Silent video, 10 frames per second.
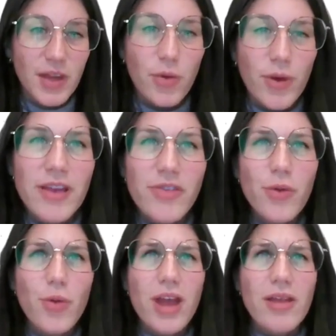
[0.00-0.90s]
Great.
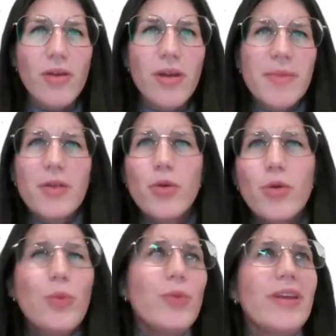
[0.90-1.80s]
So, and I mean,
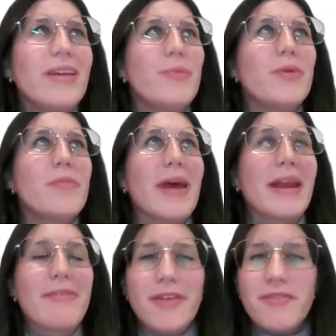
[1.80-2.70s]
who really would
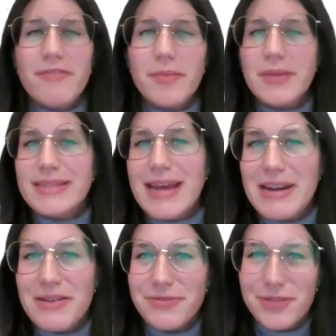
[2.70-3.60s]
benefit from this
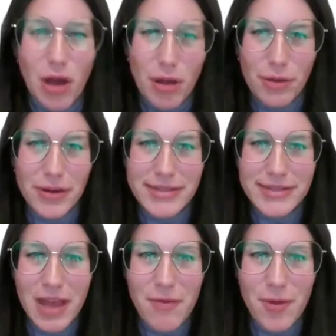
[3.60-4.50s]
kind of
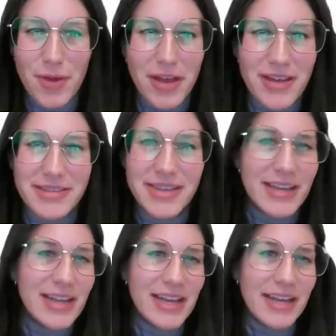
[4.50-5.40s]
tolerance level?
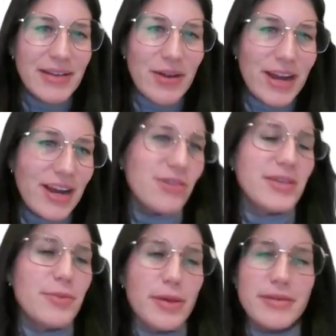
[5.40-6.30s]
Because, I know
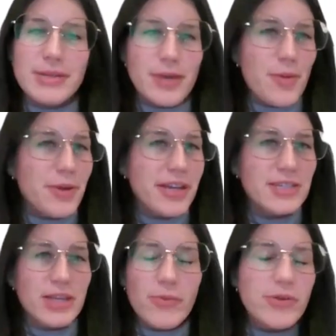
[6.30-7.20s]
some
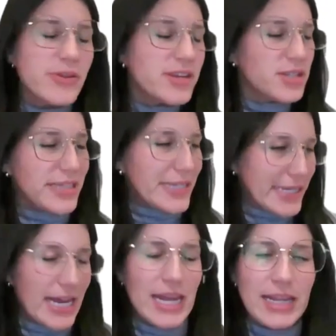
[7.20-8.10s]
companies like we really just
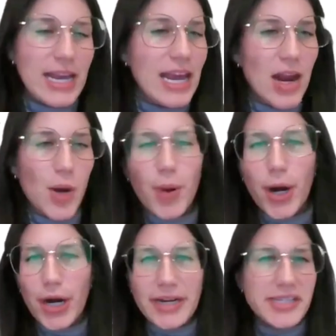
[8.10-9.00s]
need to cut out a
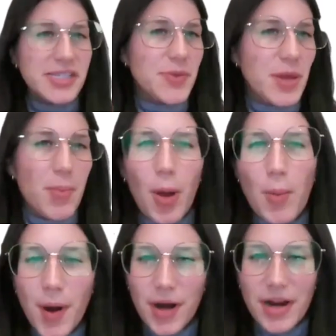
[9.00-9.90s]
part. It needs to be a
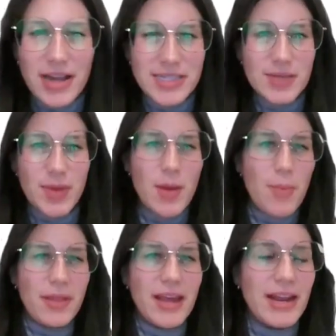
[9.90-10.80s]
ballpark
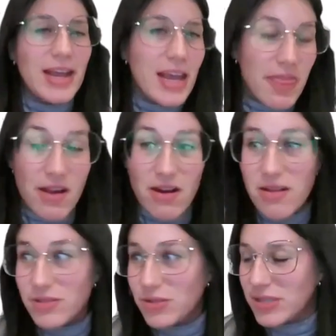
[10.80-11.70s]
estimate. But then
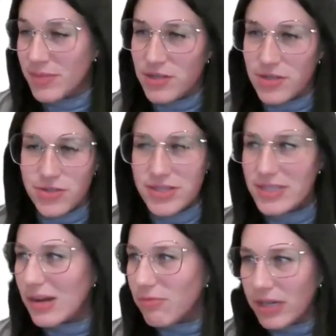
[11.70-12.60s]
there are also some
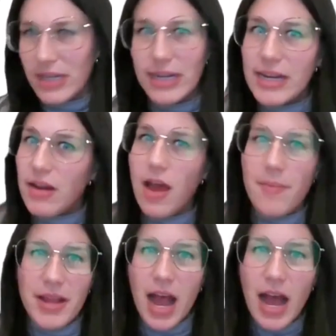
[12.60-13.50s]
industries that really need,
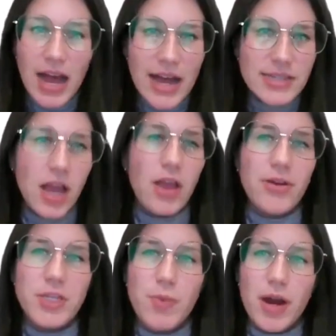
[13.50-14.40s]
I mean, high
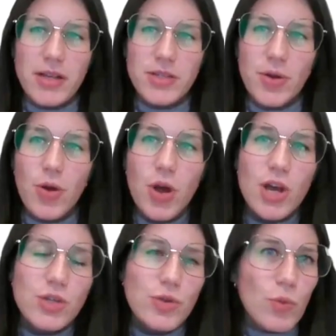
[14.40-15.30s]
tolerance parts. So
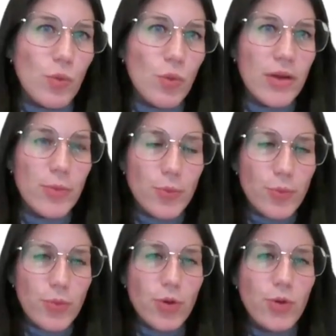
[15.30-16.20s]

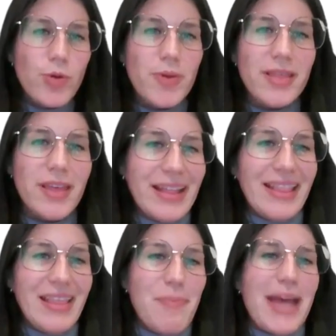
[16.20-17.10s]
who would be
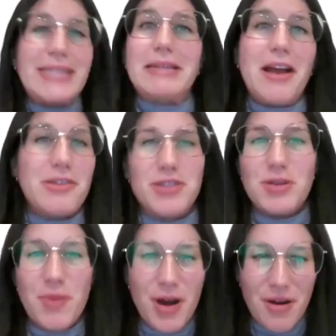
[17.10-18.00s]
like the best
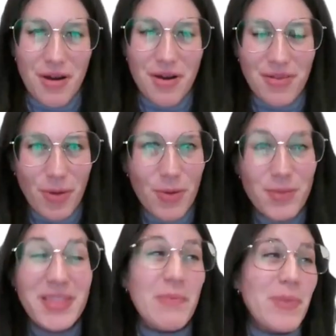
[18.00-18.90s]
customer, or
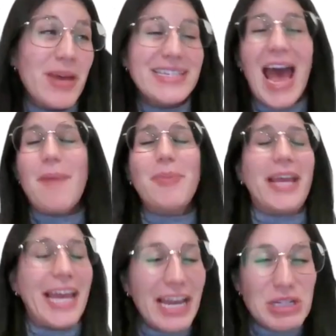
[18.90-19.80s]
what would be the best
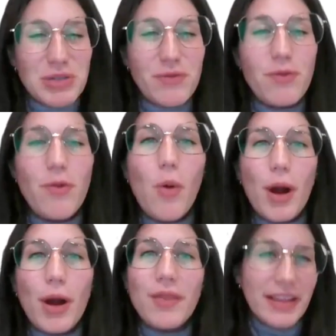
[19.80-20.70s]
application
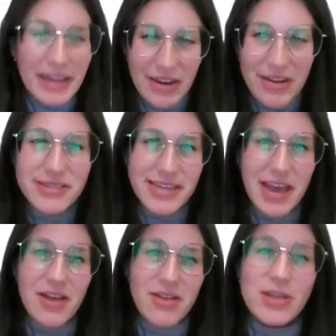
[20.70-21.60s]
for the linear
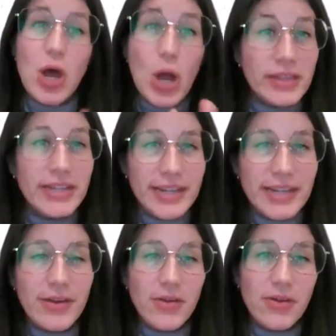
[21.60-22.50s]
scales on the
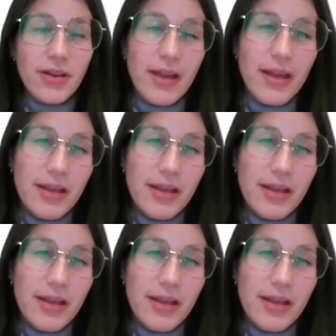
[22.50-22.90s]
Neo?